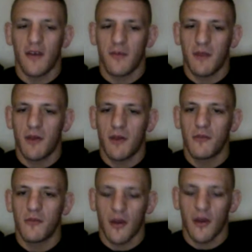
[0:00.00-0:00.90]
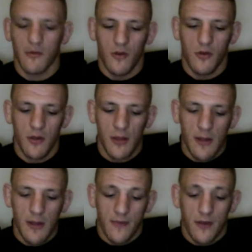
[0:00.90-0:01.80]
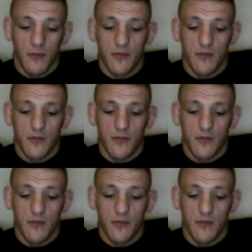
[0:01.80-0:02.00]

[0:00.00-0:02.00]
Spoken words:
and I'm ready to rock and roll. So I'm trying